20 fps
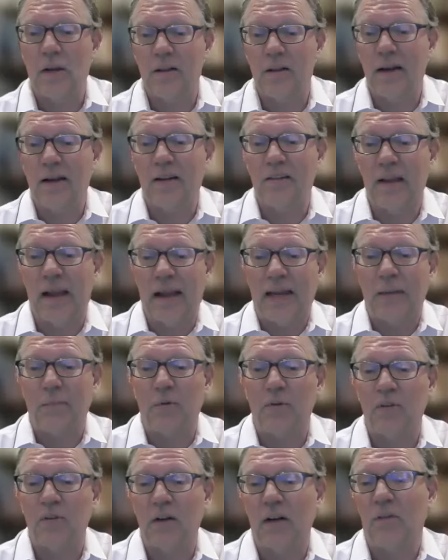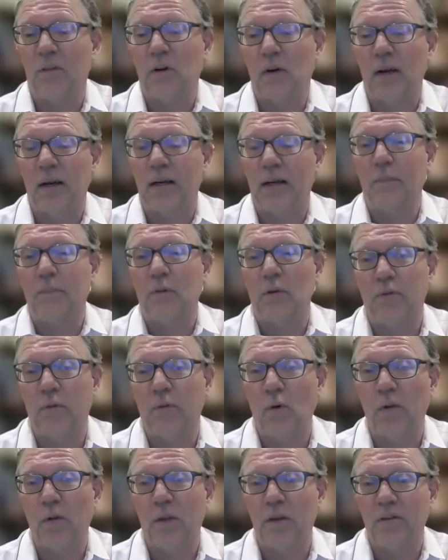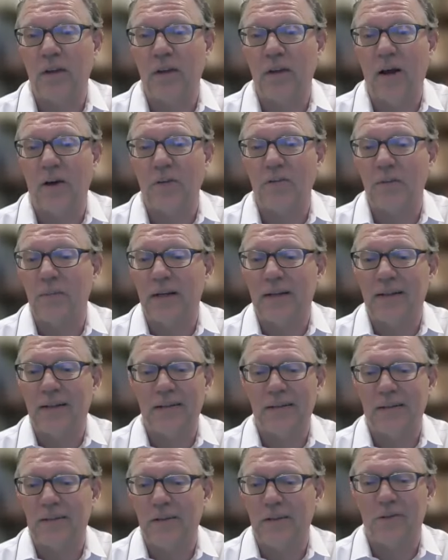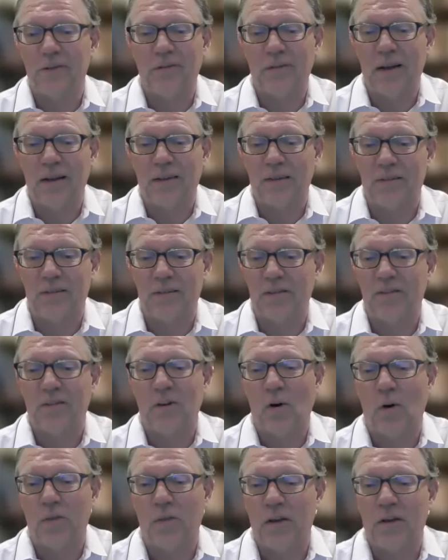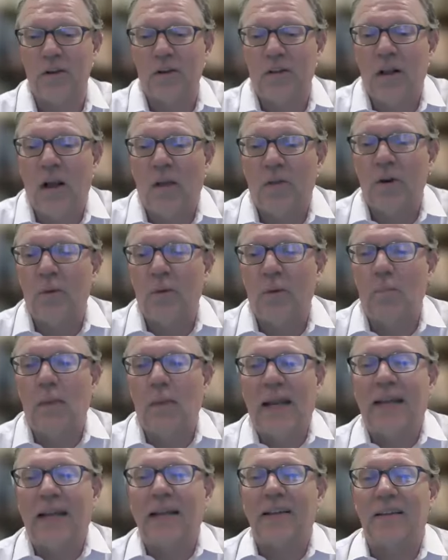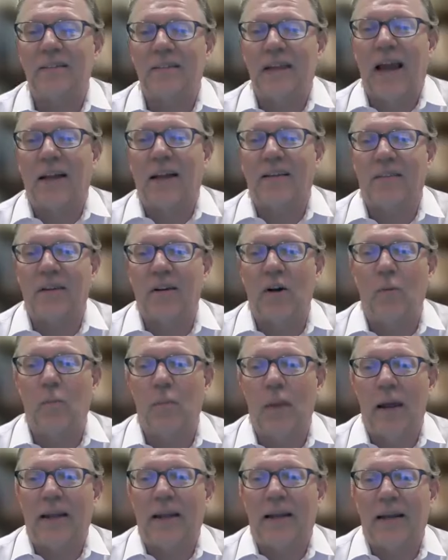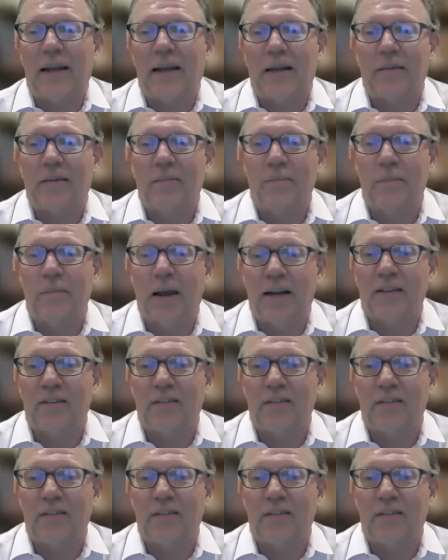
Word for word: it takes 80% of their income to afford this house. I'm like, those stats just don't, they're meaningless stats. They don't make any, any